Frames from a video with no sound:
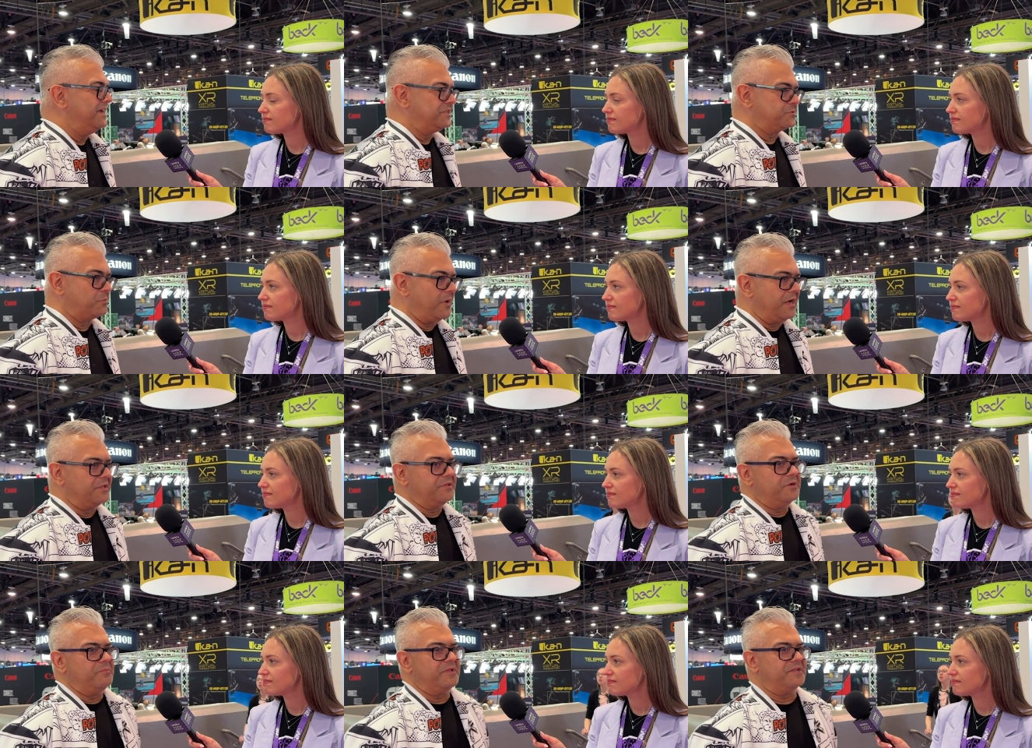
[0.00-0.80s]
Speaker 1: It's
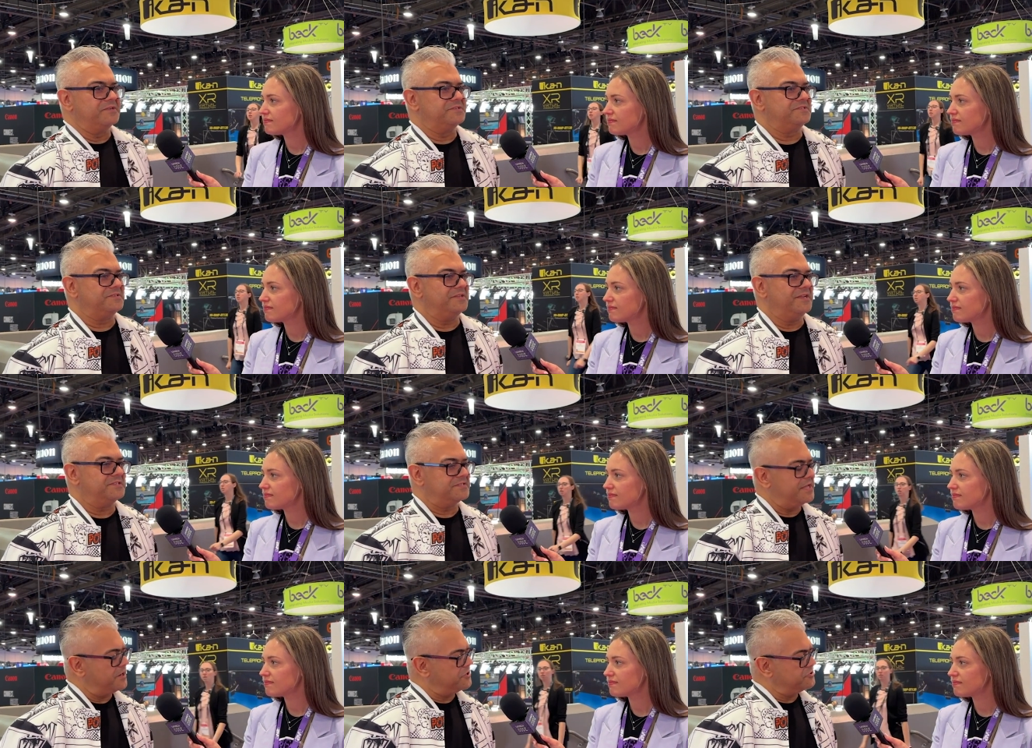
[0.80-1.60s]
wild though because
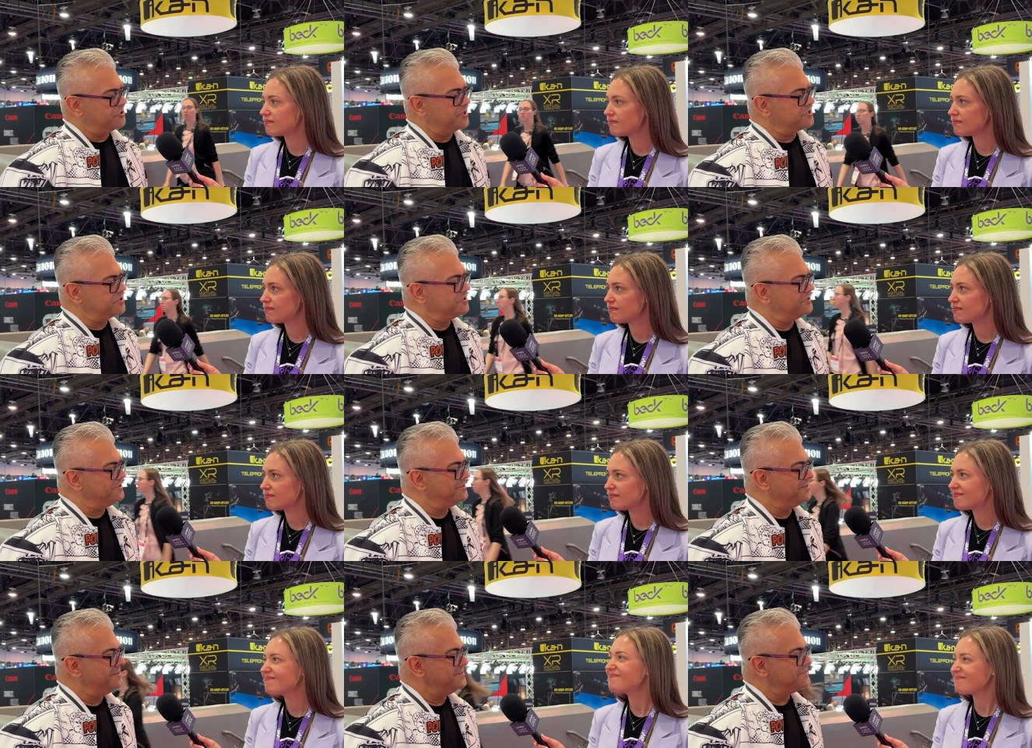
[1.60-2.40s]
it's not our
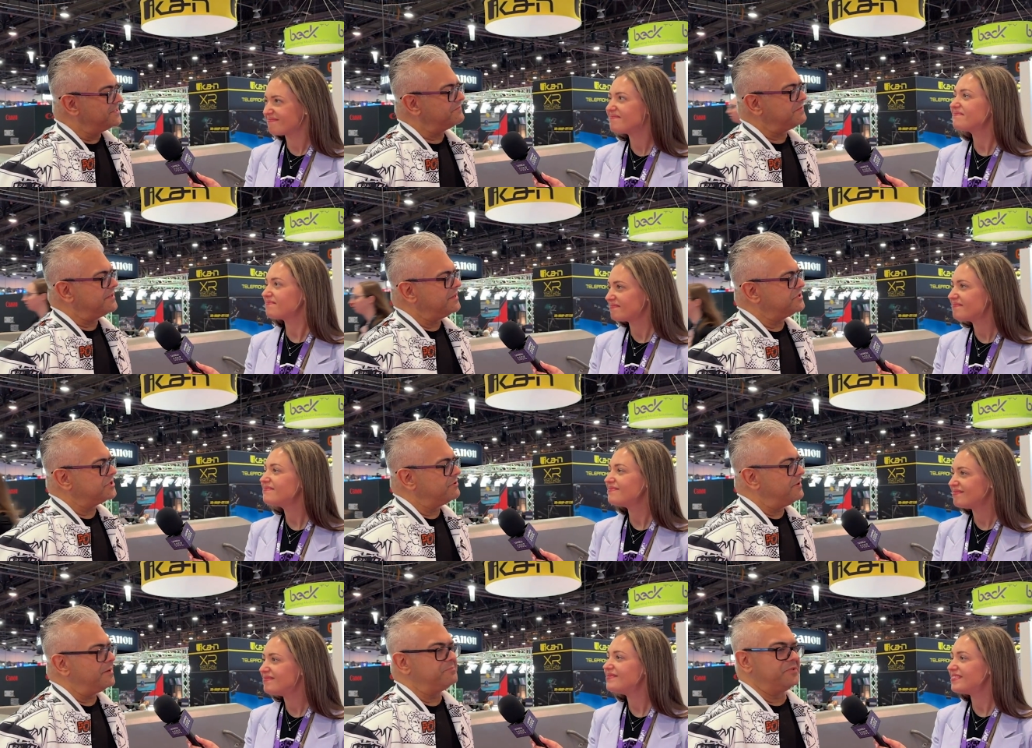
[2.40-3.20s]
traditional stuff that they
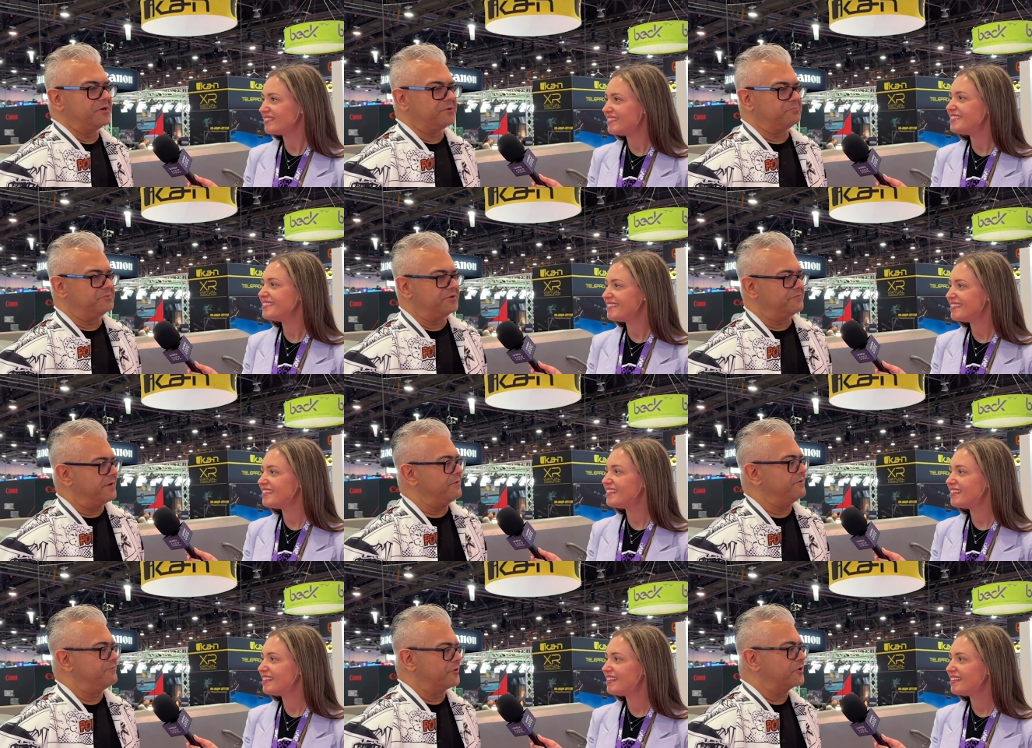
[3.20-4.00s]
show up. They're, they're
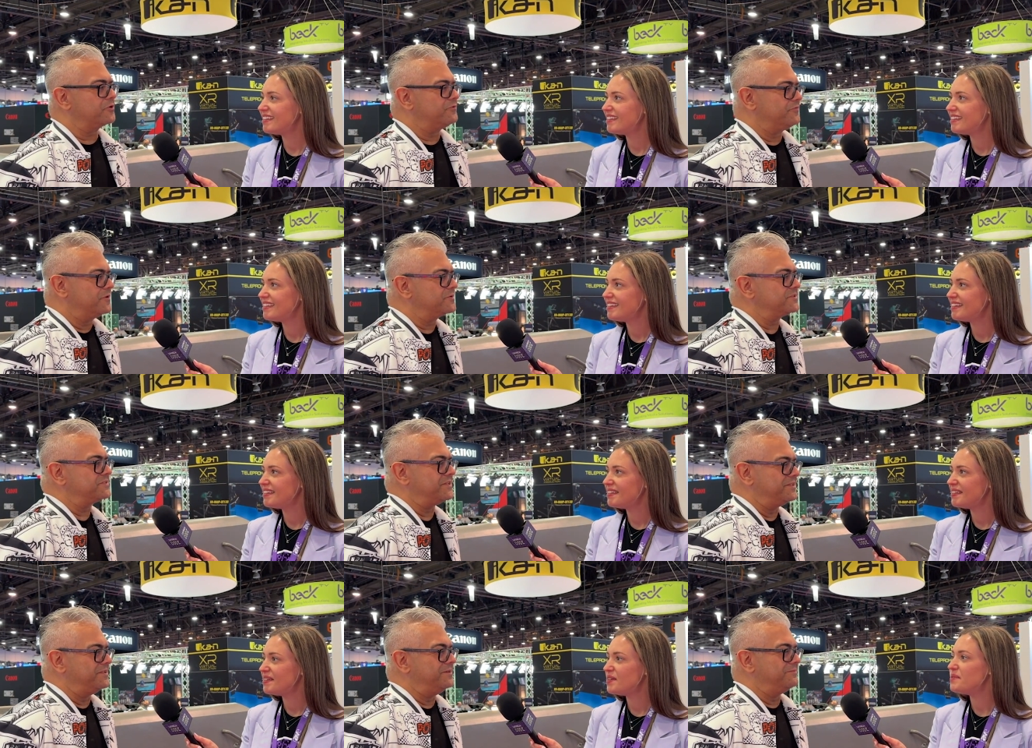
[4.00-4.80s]
very vertical
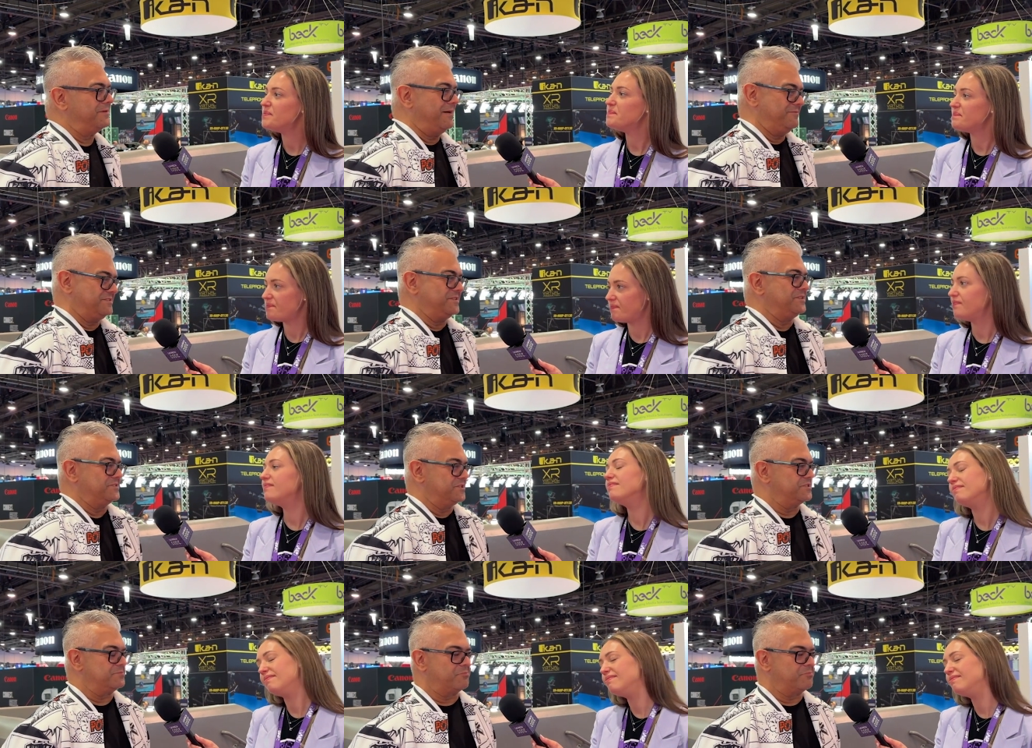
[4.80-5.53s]
focused on the, obviously because it's a